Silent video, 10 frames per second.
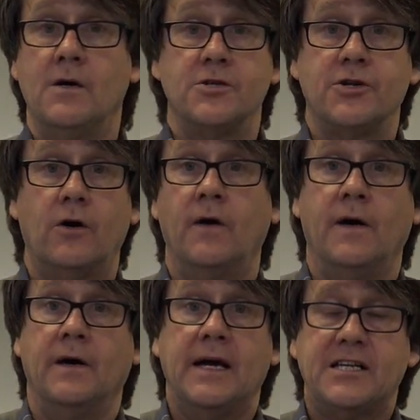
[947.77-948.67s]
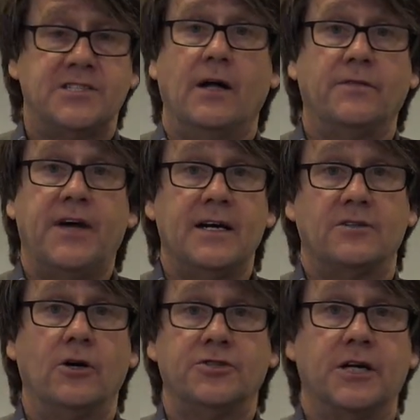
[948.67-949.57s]
So it's
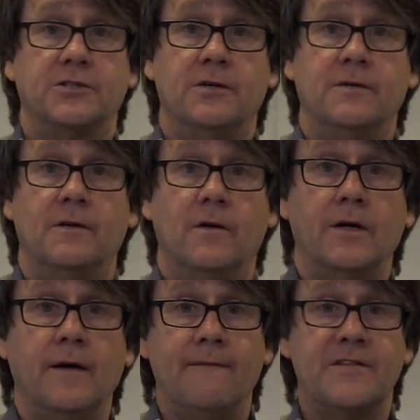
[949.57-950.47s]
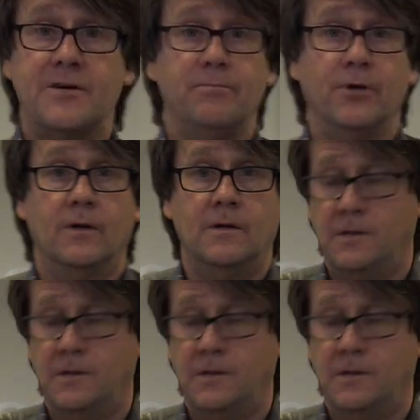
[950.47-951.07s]
self-diagnostics, okay? Simple.